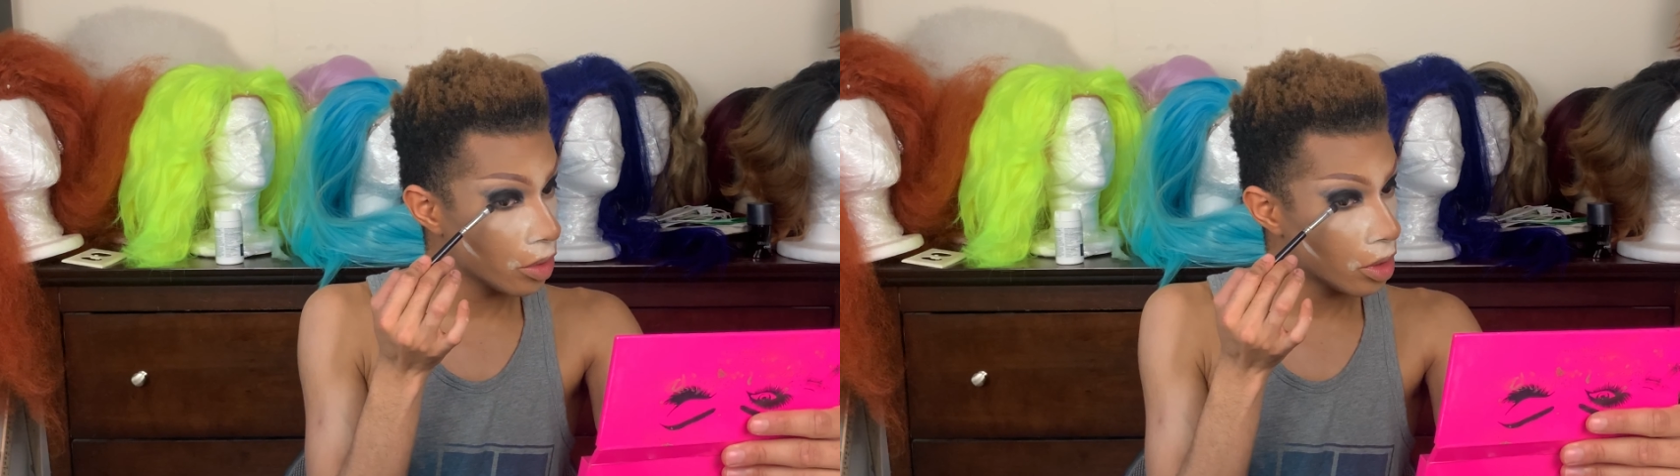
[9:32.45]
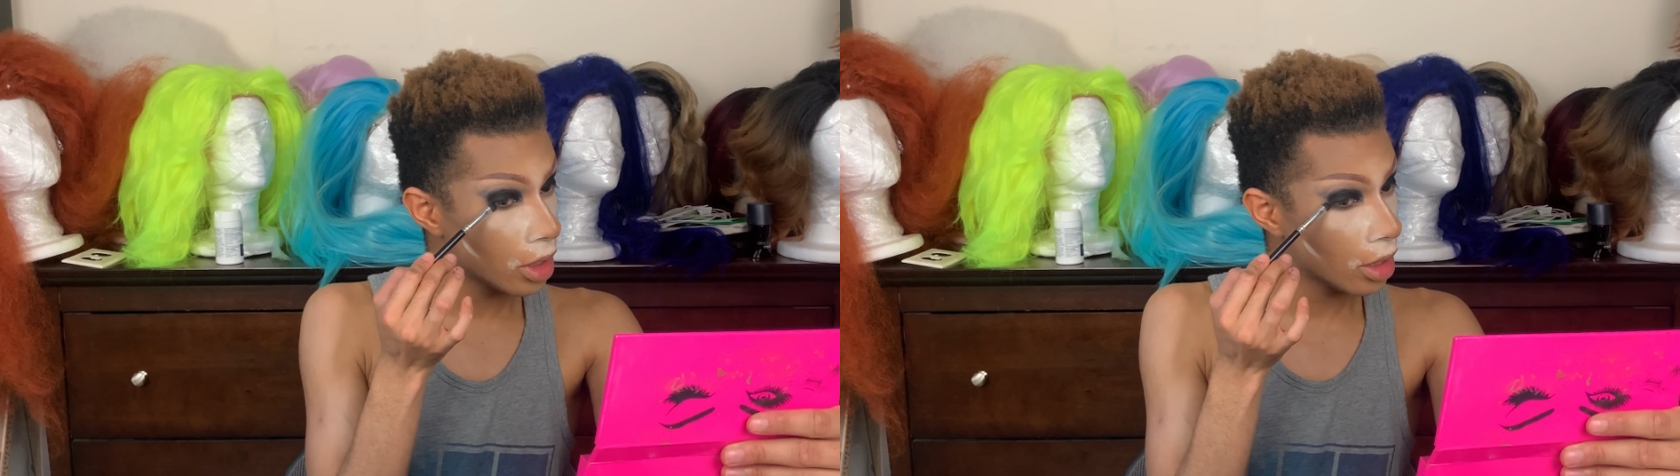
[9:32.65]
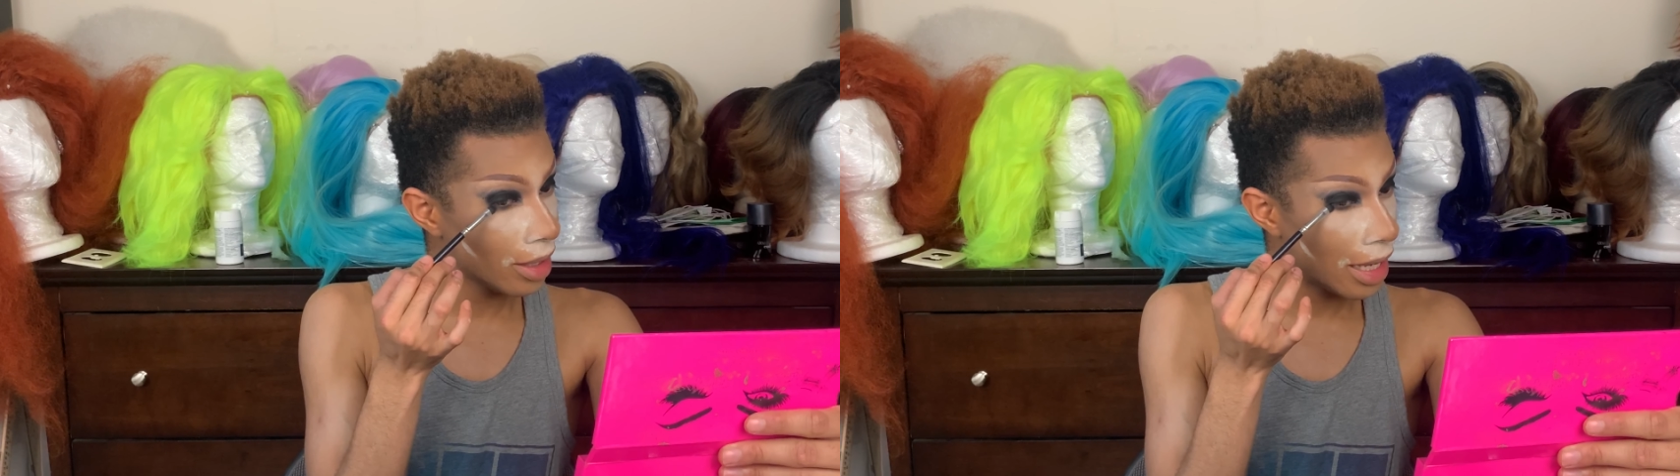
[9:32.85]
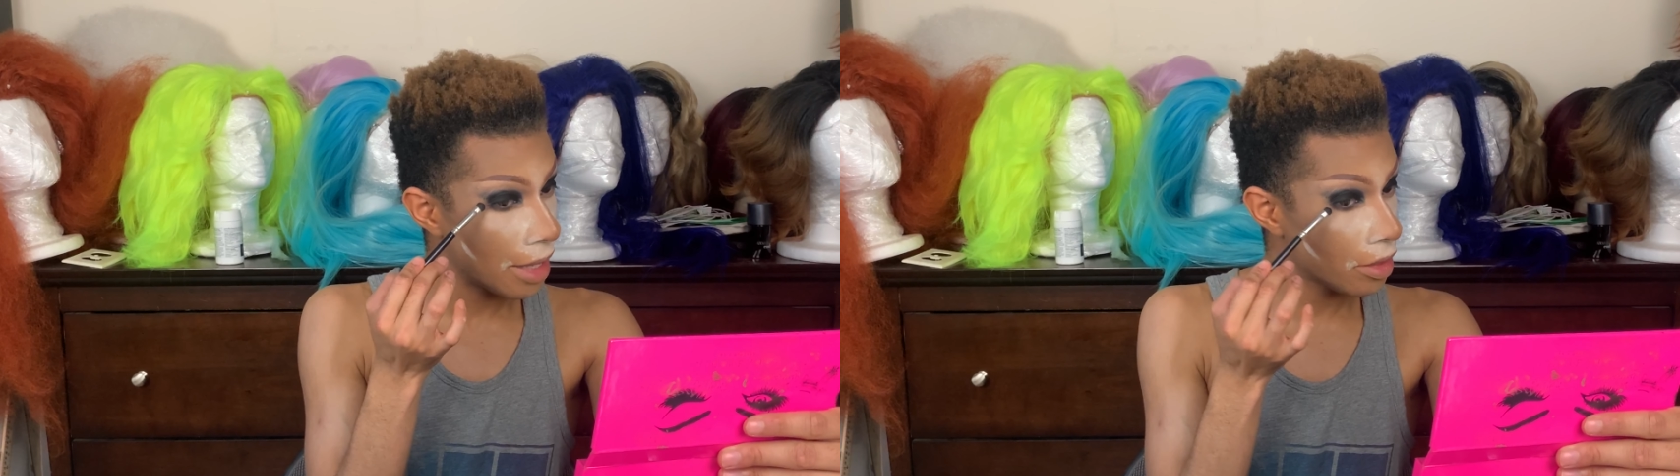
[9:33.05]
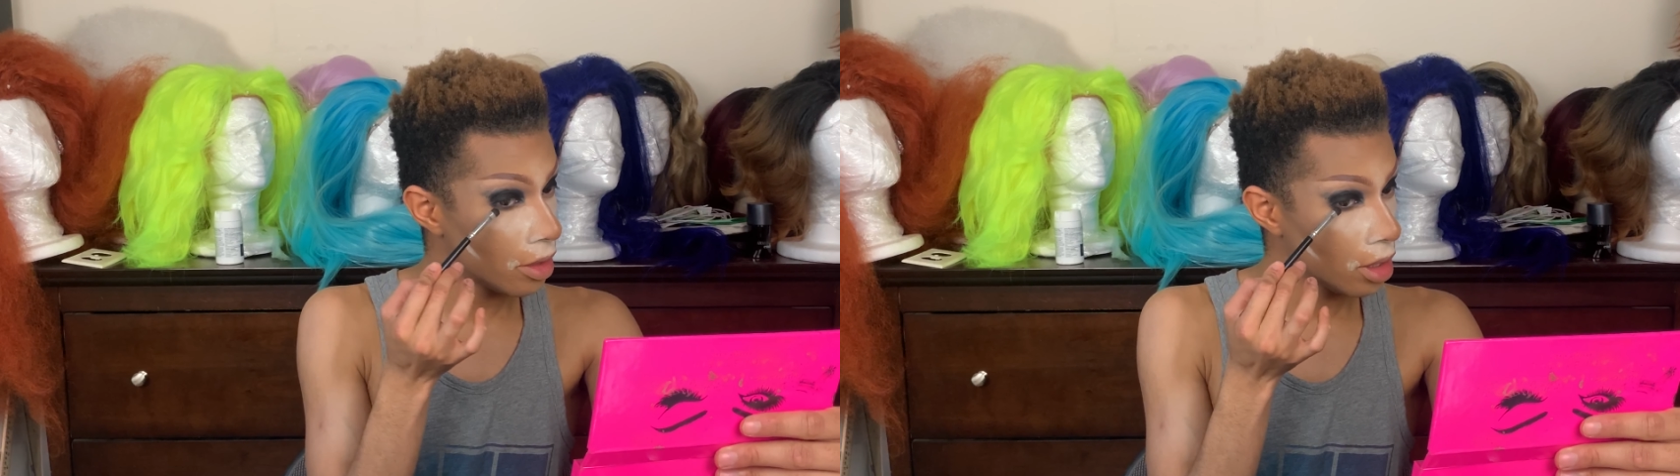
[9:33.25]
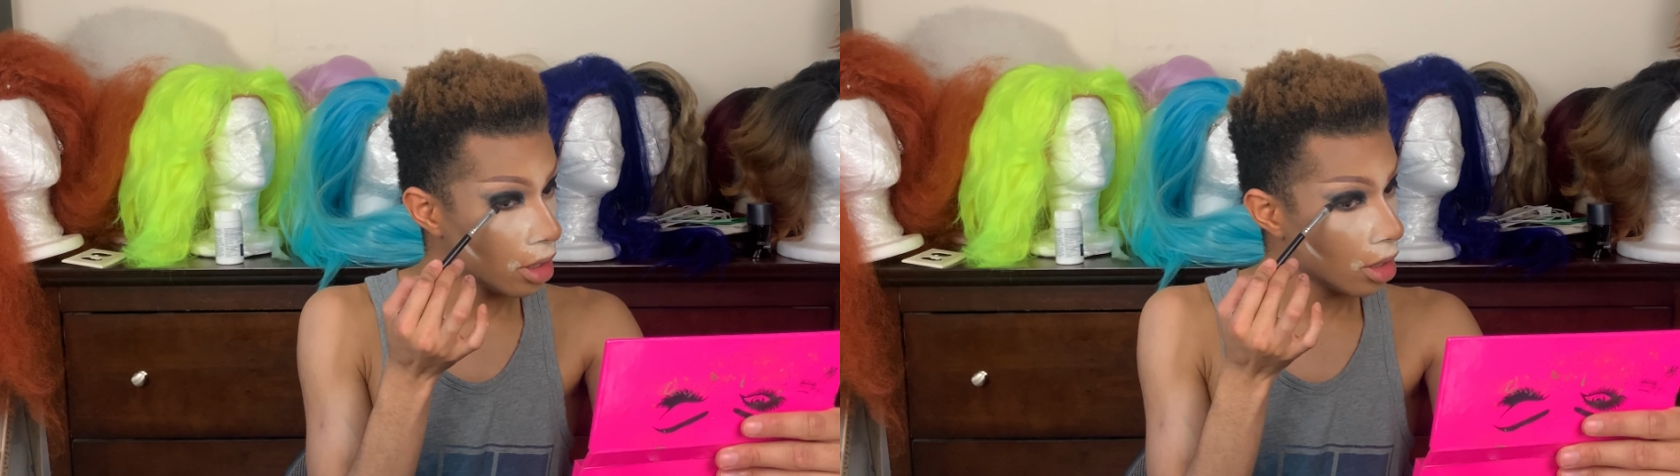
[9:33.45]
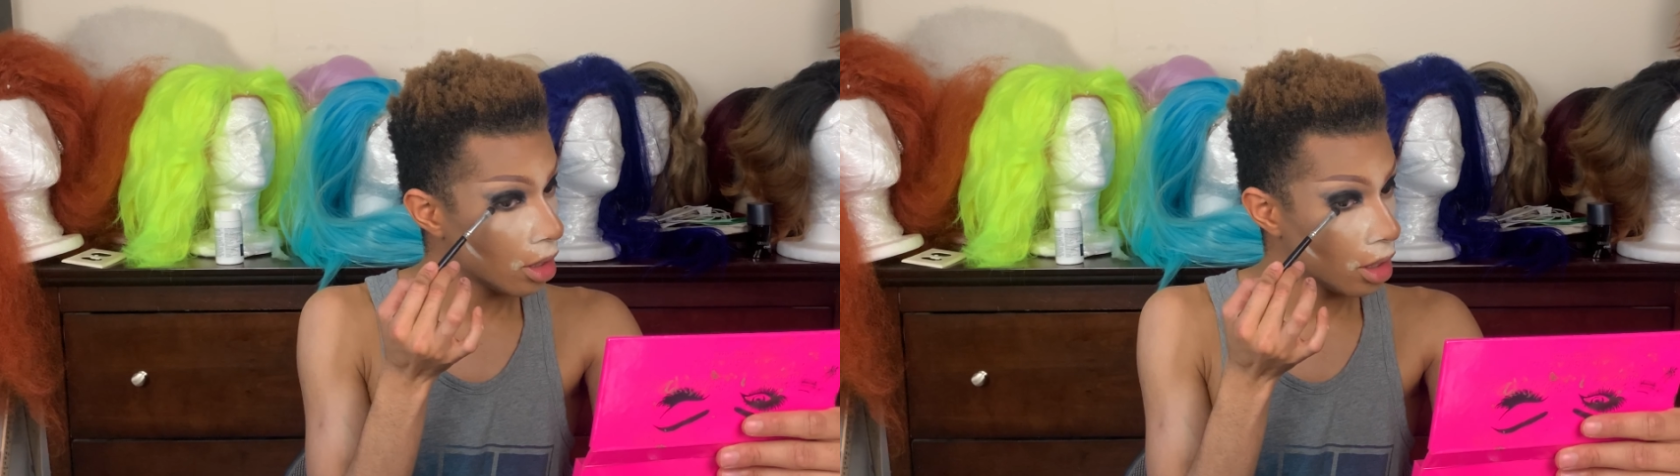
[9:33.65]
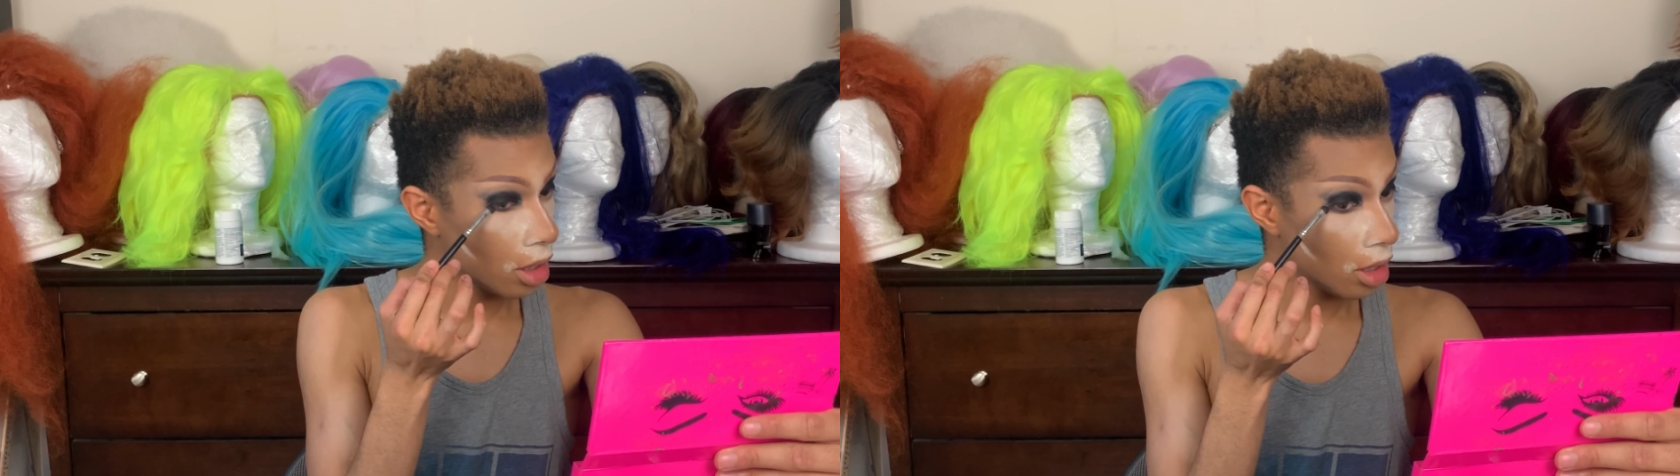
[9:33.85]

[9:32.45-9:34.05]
did at the